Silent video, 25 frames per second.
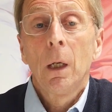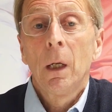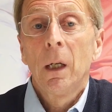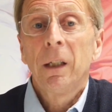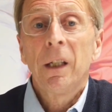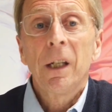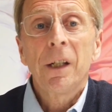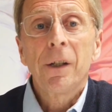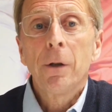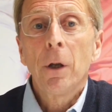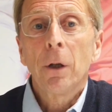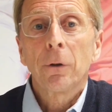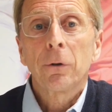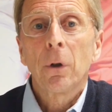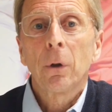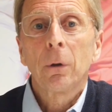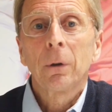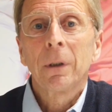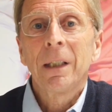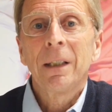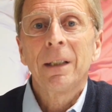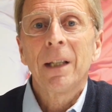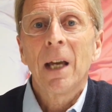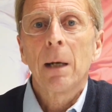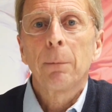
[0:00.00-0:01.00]
It is not
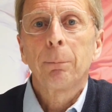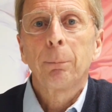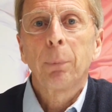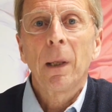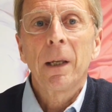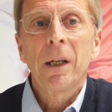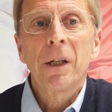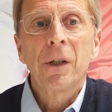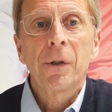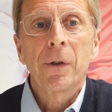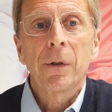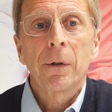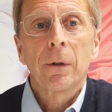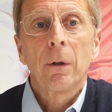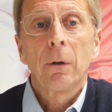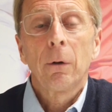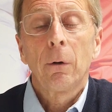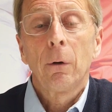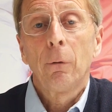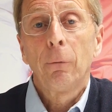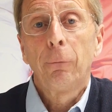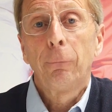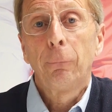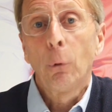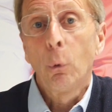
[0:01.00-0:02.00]
only their place
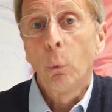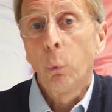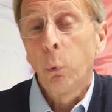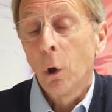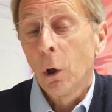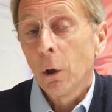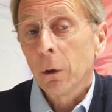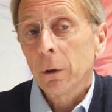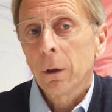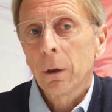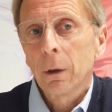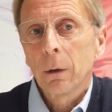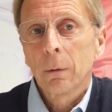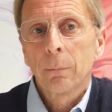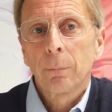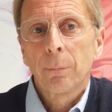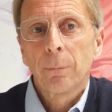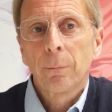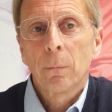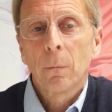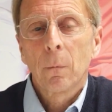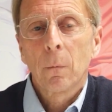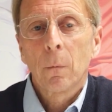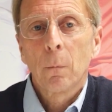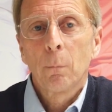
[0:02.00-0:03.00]
for work,
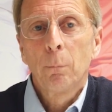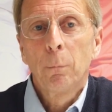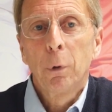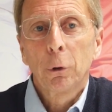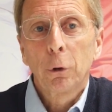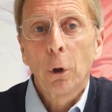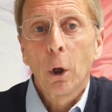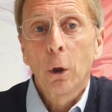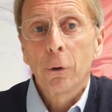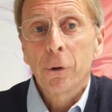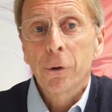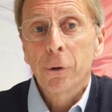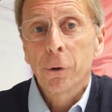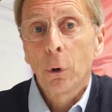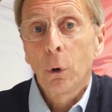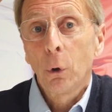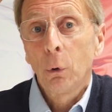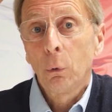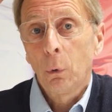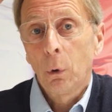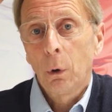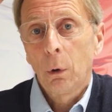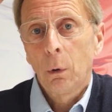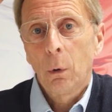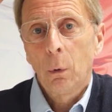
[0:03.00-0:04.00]
but
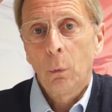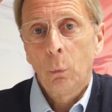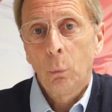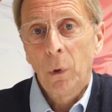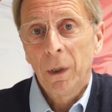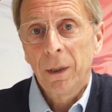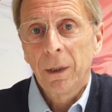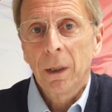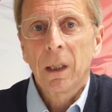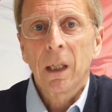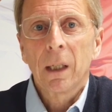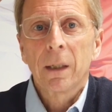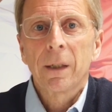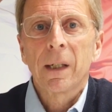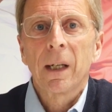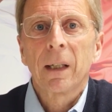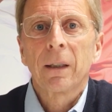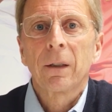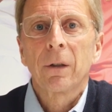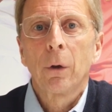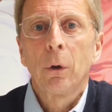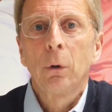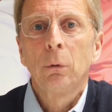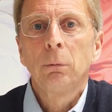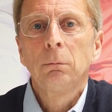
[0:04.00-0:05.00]
also with the kids
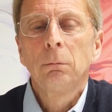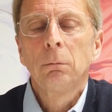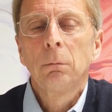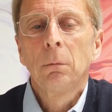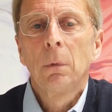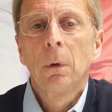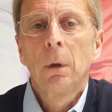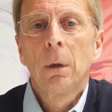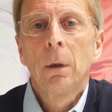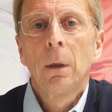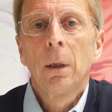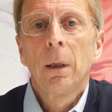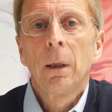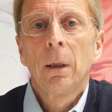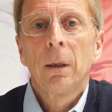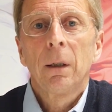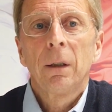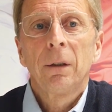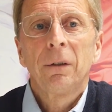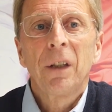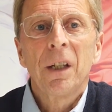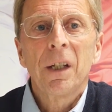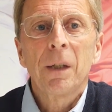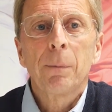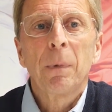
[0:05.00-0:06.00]
at home,
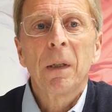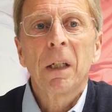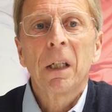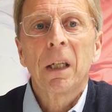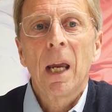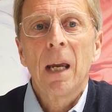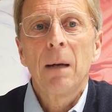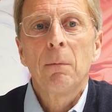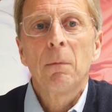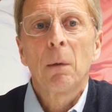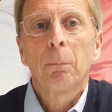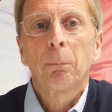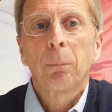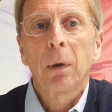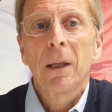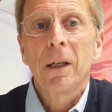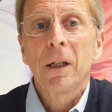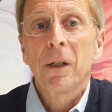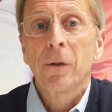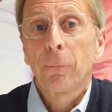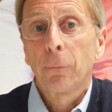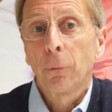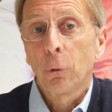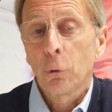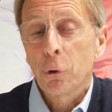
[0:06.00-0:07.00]
this became a
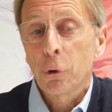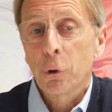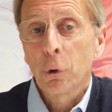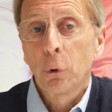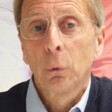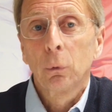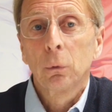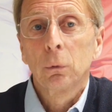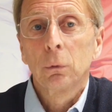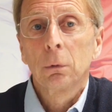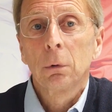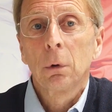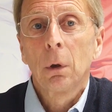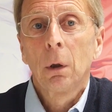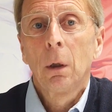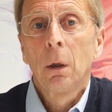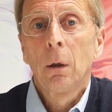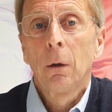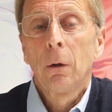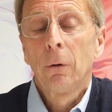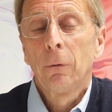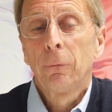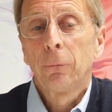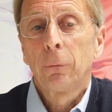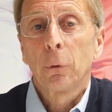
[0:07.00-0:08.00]
place for school,
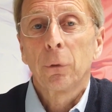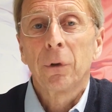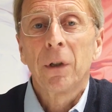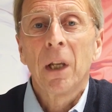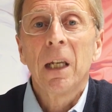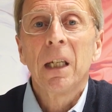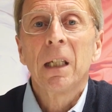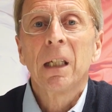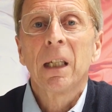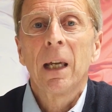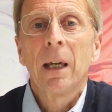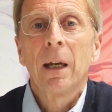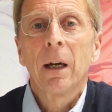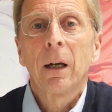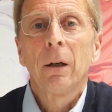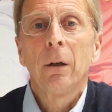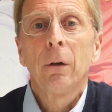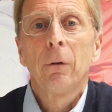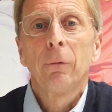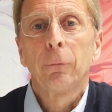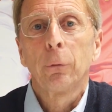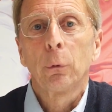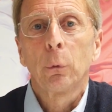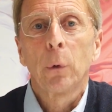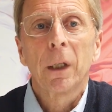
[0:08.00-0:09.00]
for daycare,
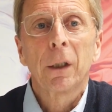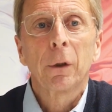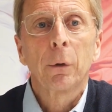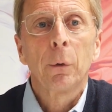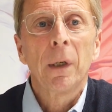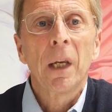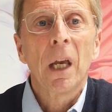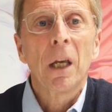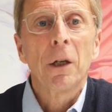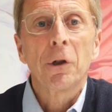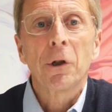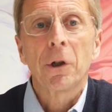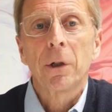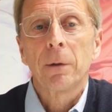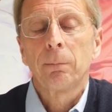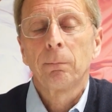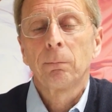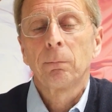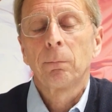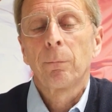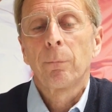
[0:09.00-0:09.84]
for recreation.